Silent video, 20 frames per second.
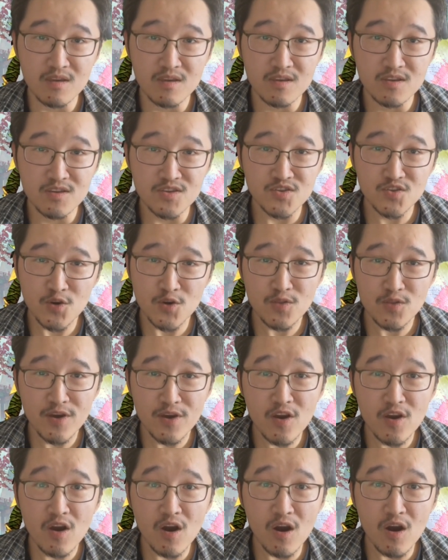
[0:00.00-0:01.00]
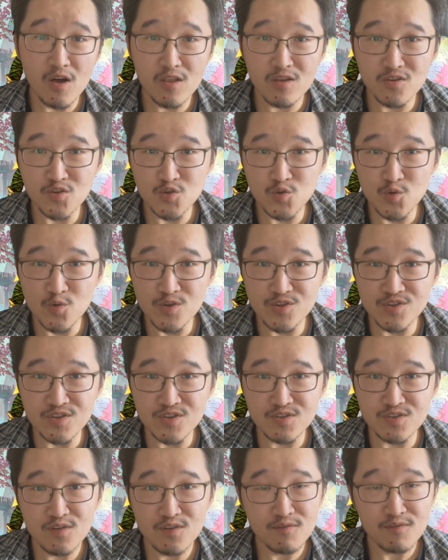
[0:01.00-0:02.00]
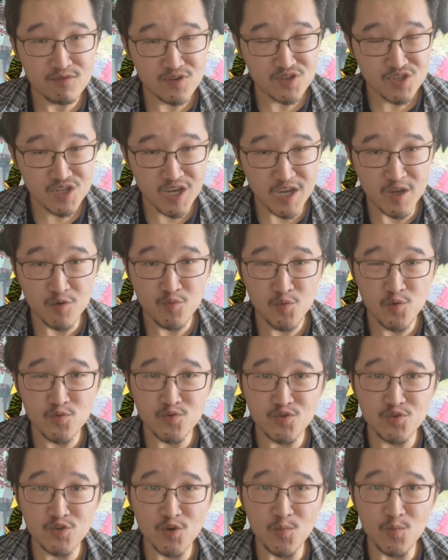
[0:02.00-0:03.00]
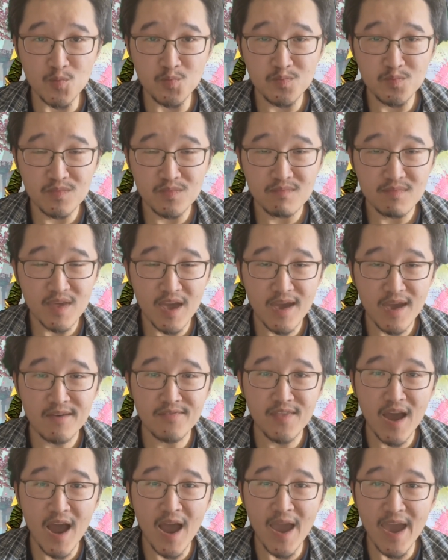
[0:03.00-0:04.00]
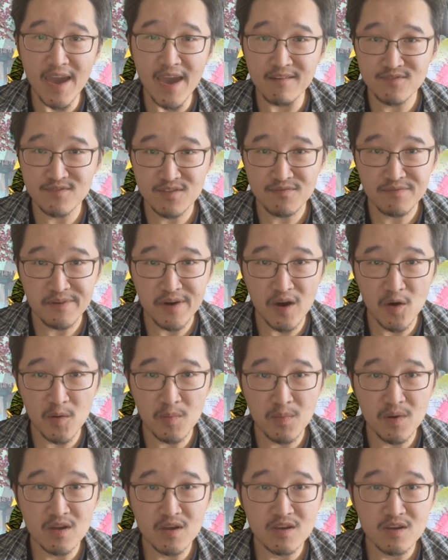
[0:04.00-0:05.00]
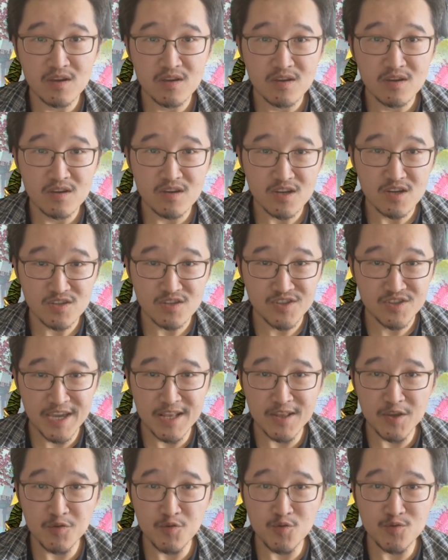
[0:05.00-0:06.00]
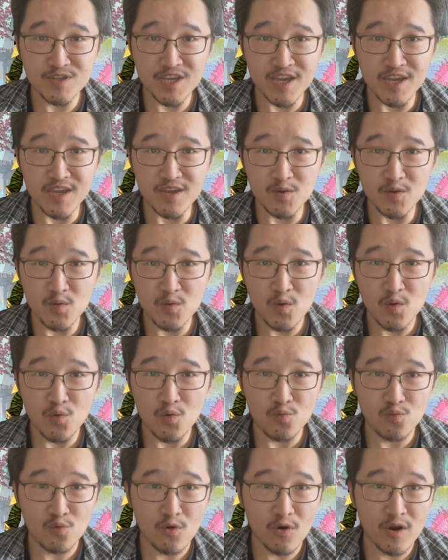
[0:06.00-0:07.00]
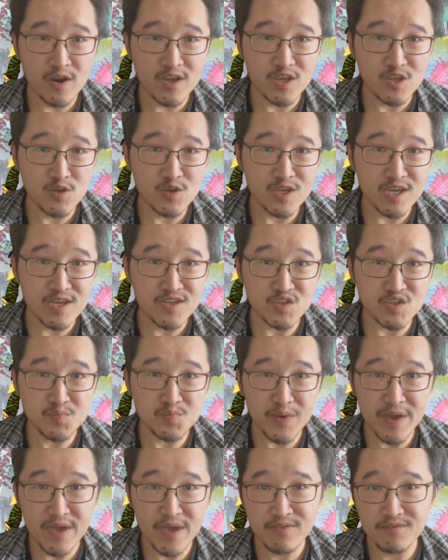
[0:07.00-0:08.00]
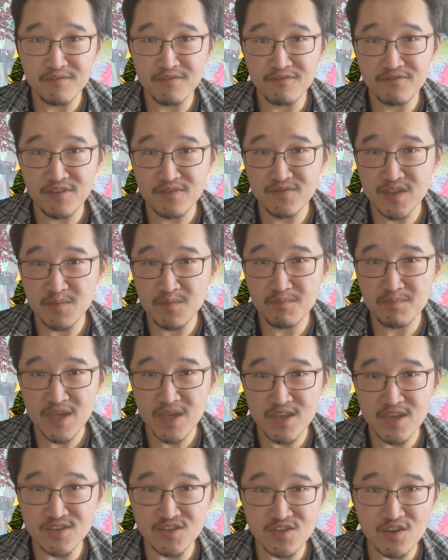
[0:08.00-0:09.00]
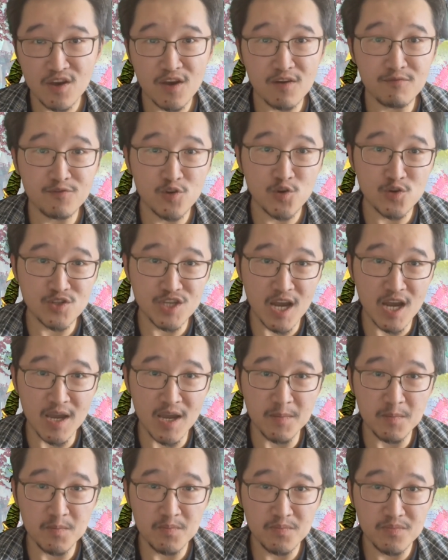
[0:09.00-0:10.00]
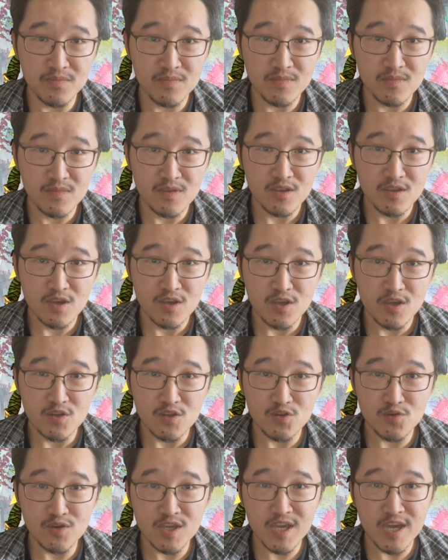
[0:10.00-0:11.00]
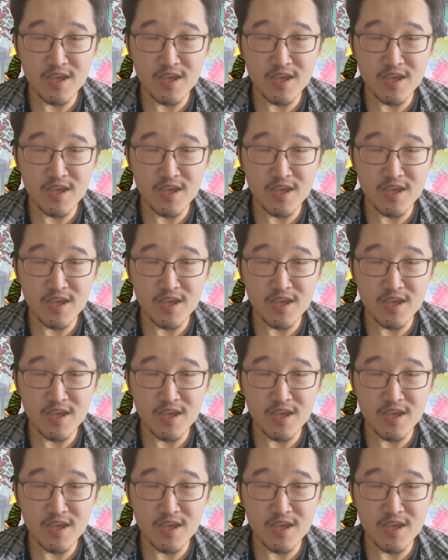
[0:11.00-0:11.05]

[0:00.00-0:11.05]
Still, there are other sources for jade runestone, and I have developed a daily routine where you can spend 15 minutes of your time to get